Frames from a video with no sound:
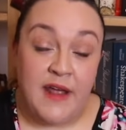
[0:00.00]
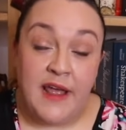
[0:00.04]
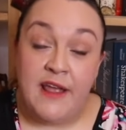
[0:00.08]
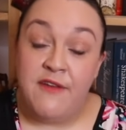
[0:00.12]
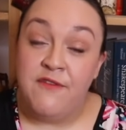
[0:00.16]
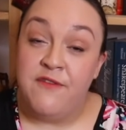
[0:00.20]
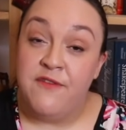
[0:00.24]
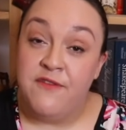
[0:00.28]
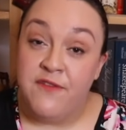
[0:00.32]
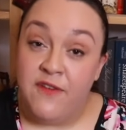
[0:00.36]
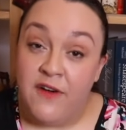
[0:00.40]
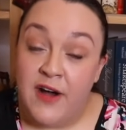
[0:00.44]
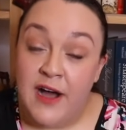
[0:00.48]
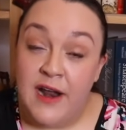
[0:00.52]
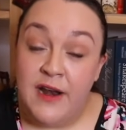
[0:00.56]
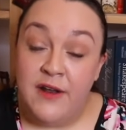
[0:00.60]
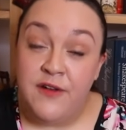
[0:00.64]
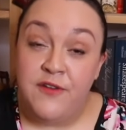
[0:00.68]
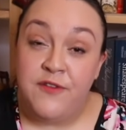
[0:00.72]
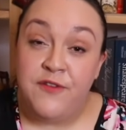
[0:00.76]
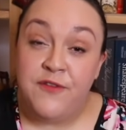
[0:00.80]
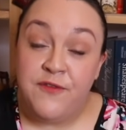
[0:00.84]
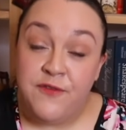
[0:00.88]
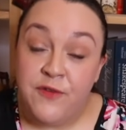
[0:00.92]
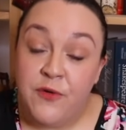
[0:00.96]
a
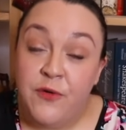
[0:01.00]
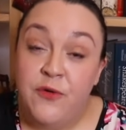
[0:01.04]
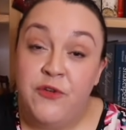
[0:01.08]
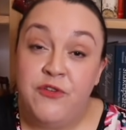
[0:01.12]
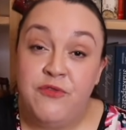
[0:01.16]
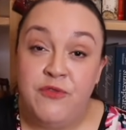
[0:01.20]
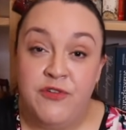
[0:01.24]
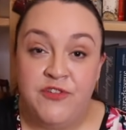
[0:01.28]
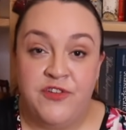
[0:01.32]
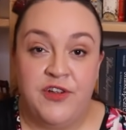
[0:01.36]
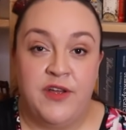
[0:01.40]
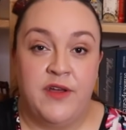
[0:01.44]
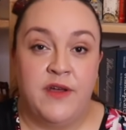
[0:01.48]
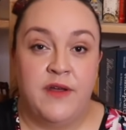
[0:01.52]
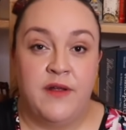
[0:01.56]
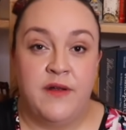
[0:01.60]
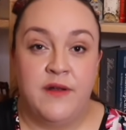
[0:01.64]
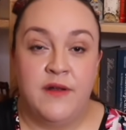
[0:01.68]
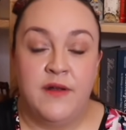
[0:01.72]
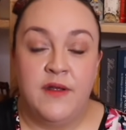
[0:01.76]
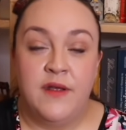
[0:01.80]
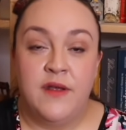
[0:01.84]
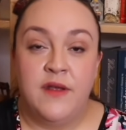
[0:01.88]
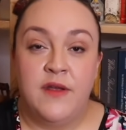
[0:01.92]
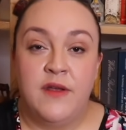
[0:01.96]
violent forced return
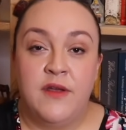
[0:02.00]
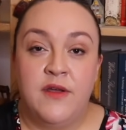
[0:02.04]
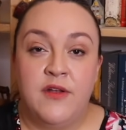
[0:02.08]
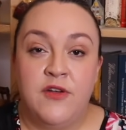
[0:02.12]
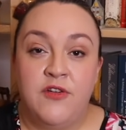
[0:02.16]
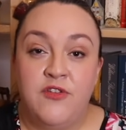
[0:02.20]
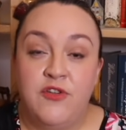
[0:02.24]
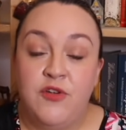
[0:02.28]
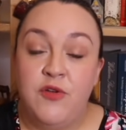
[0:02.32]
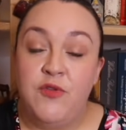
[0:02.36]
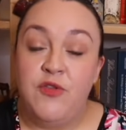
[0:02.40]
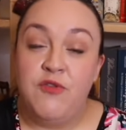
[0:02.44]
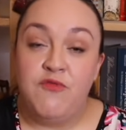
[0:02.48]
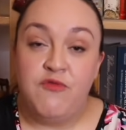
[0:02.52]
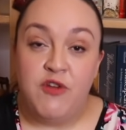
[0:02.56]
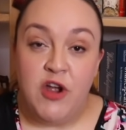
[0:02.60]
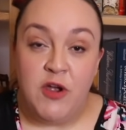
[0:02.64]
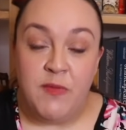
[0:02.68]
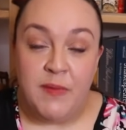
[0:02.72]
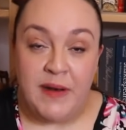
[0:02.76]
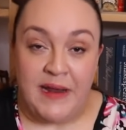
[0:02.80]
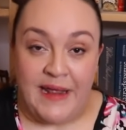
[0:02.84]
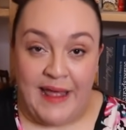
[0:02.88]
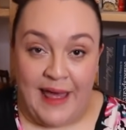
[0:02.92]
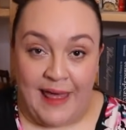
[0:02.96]
to the
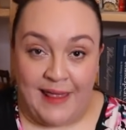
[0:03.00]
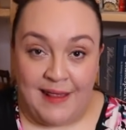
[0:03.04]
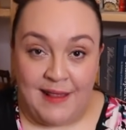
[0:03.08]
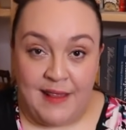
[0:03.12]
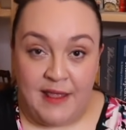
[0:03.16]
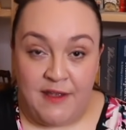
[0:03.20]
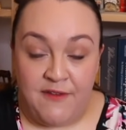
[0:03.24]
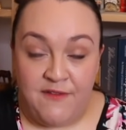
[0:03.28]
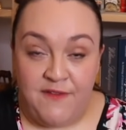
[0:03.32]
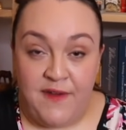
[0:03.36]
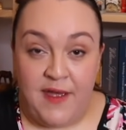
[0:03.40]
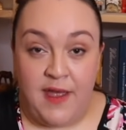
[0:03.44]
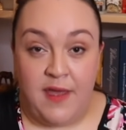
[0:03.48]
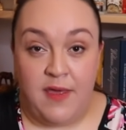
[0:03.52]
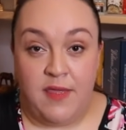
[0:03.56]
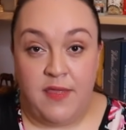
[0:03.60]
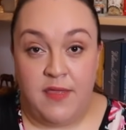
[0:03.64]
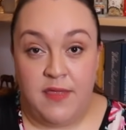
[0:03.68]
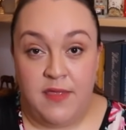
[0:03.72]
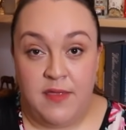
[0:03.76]
Roman Catholic faith.